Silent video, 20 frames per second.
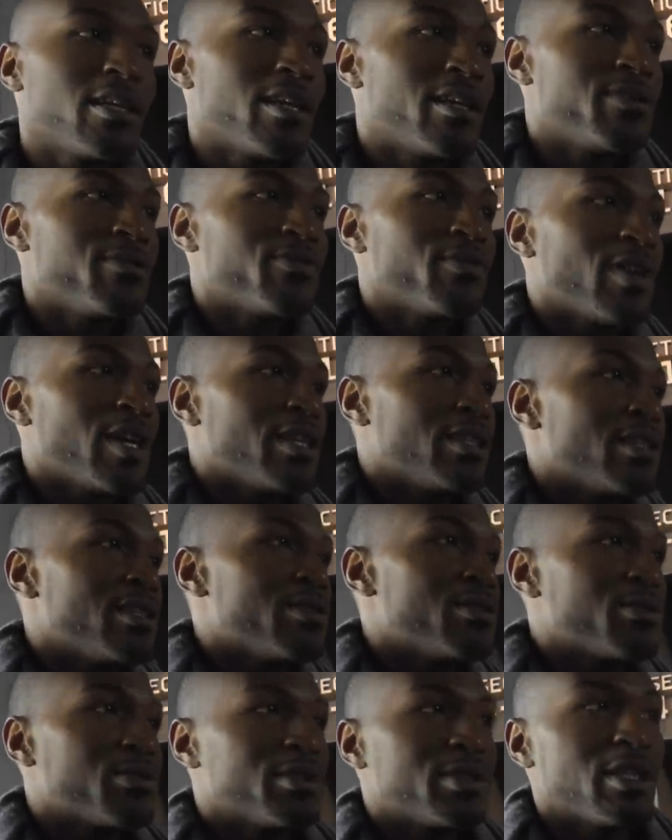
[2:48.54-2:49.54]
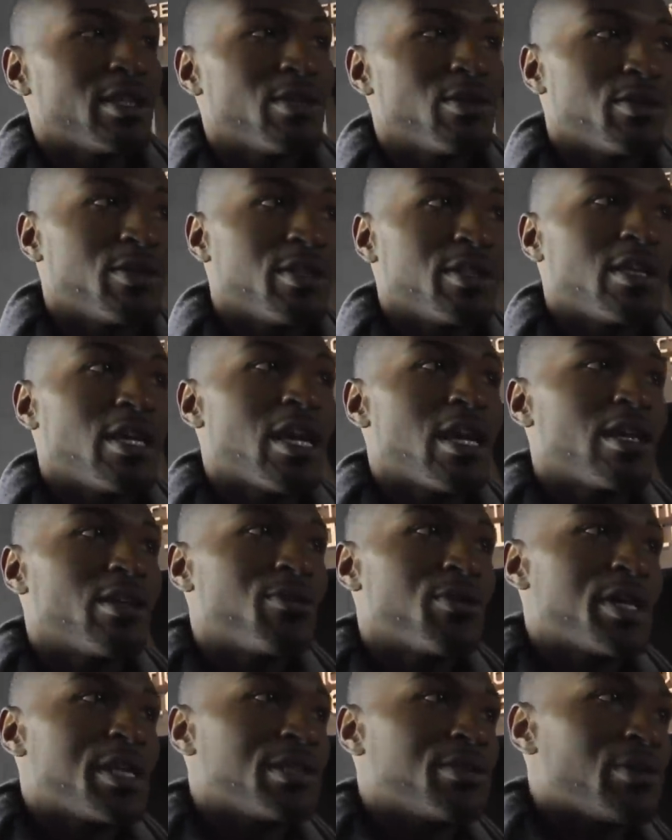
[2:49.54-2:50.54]
that he fight, they're gonna say, "Oh, he got a
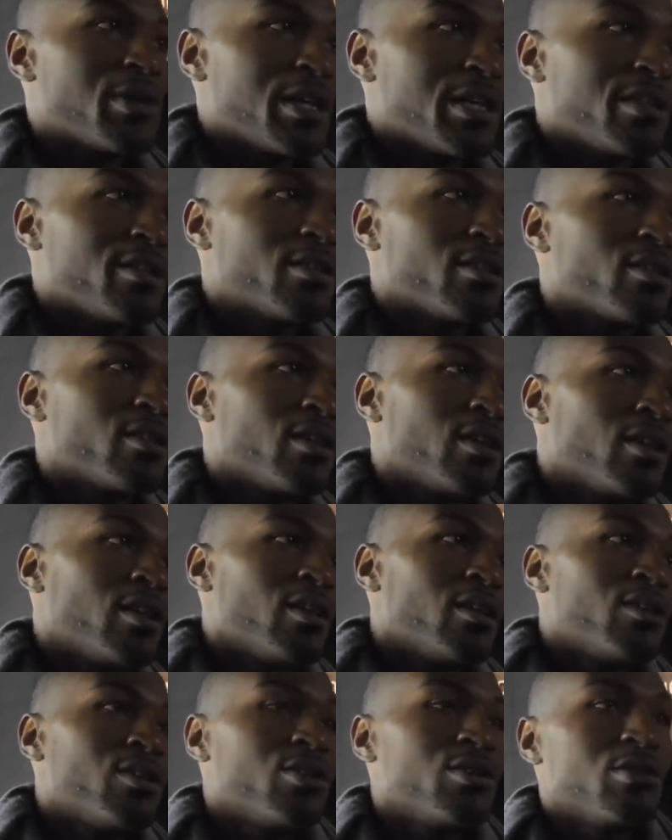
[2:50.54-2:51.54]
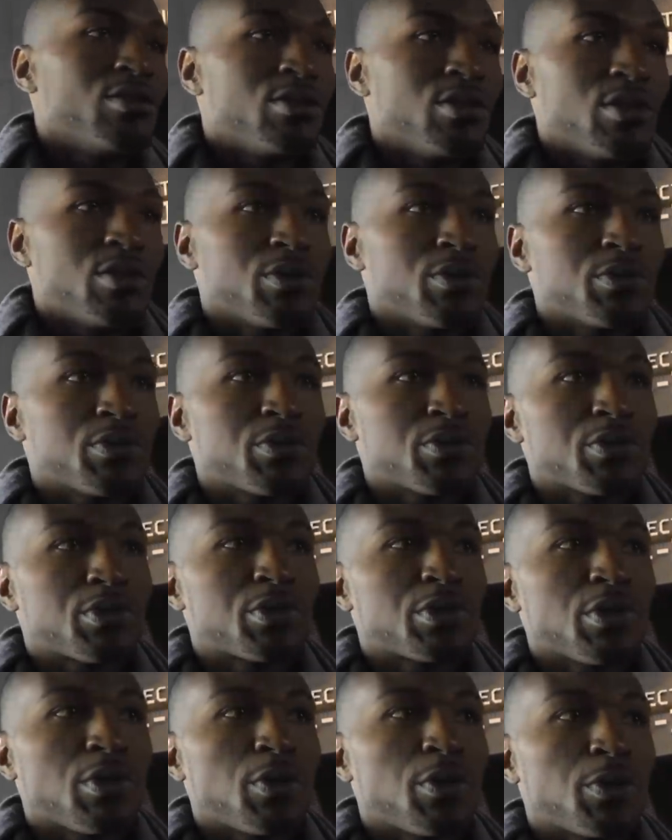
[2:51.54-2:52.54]
great trainer." You know,
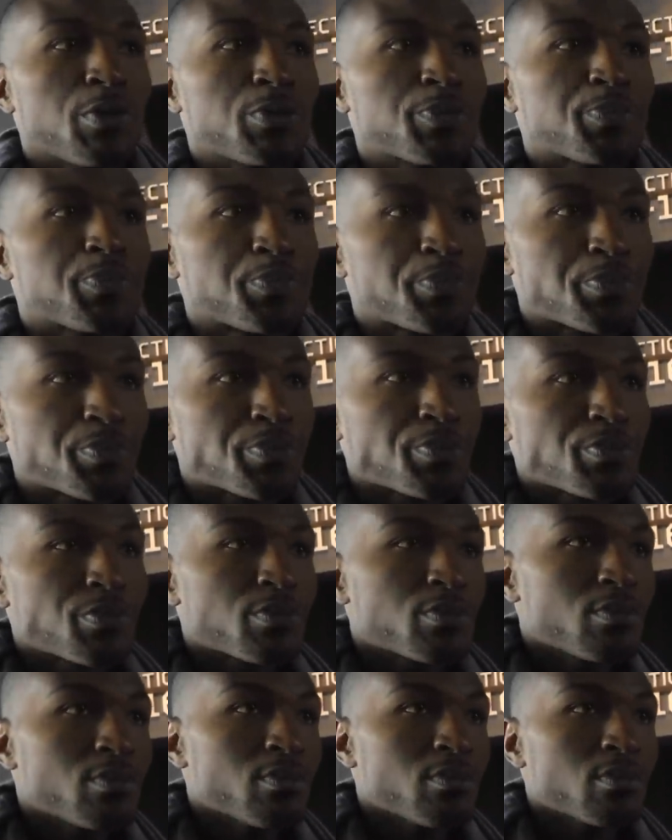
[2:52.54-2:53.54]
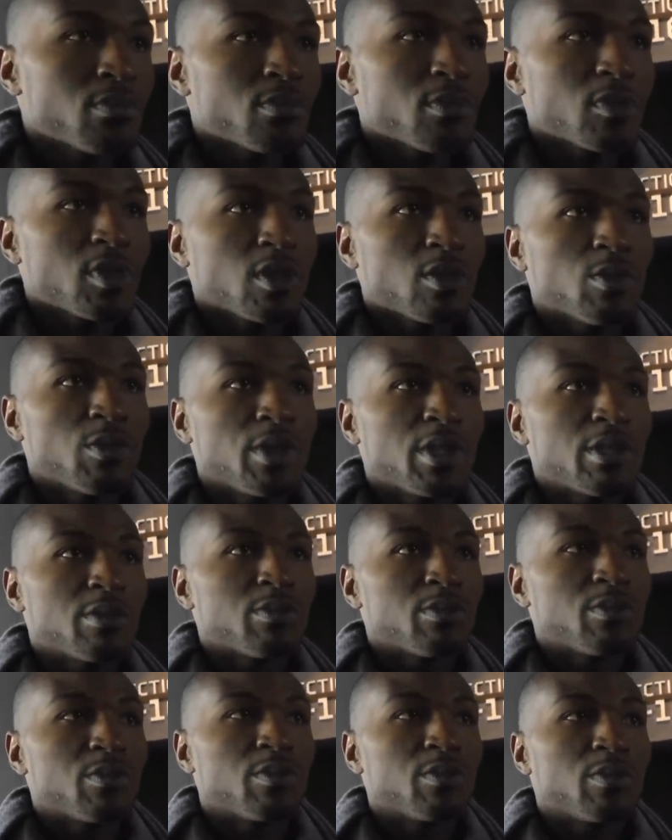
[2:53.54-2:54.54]
so with
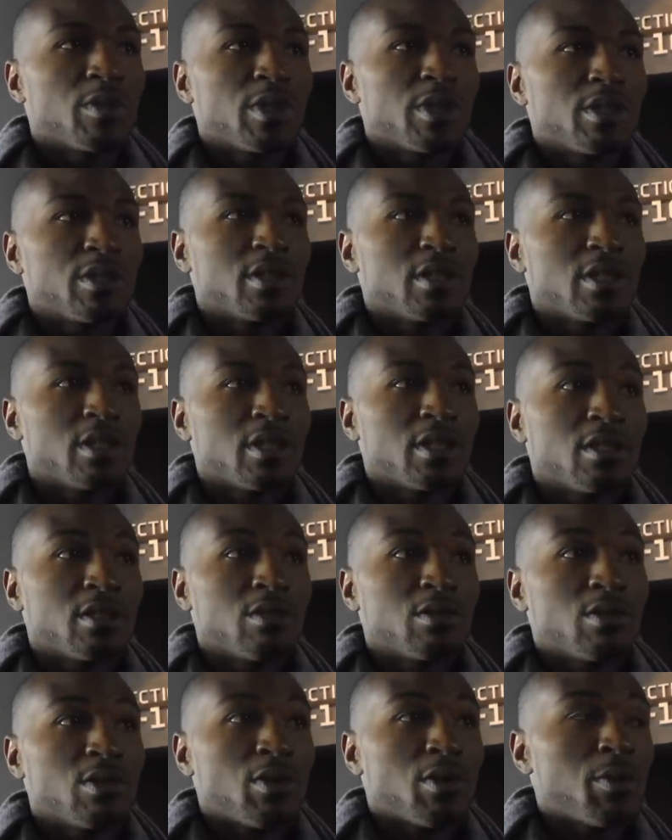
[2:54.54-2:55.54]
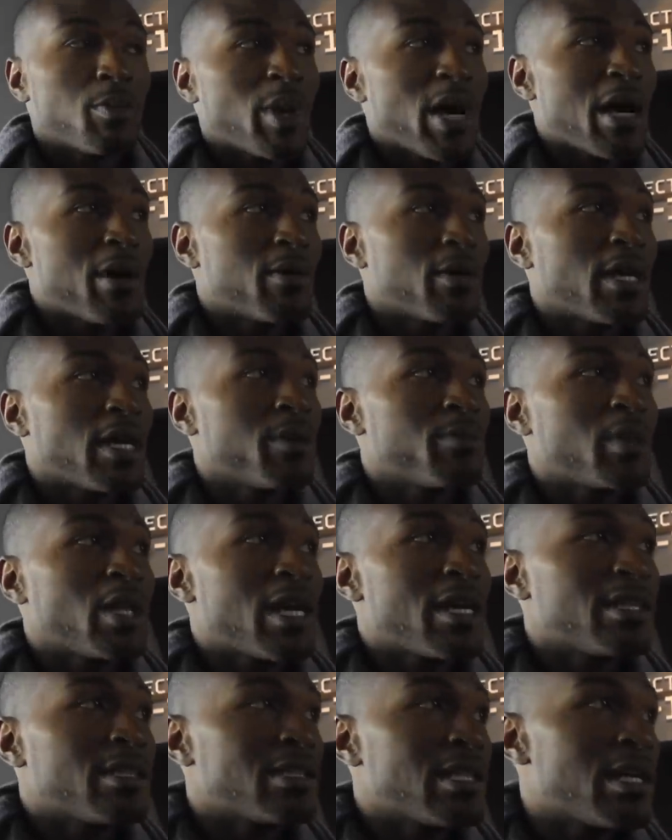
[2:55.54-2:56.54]
you know, the power game, a
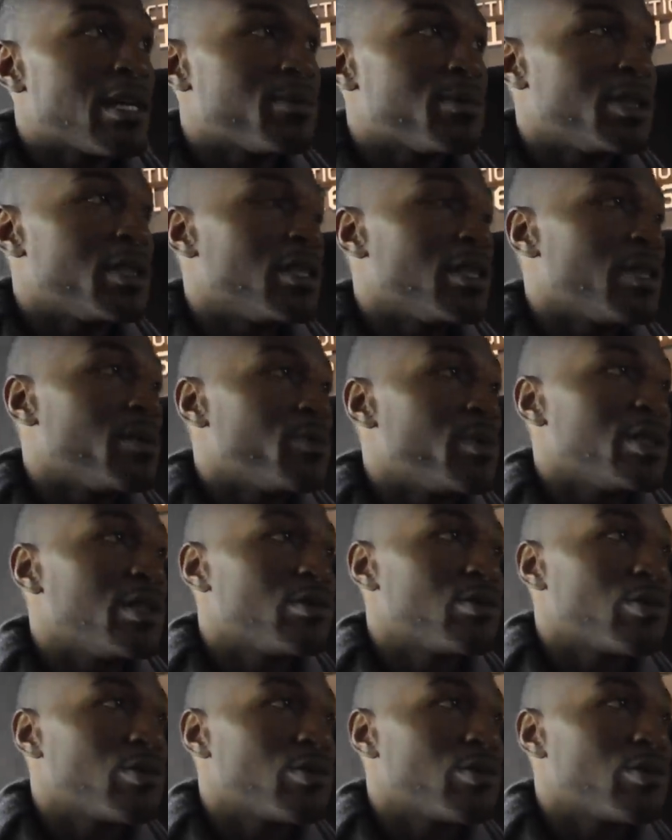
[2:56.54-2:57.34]
lot of times it'll get me in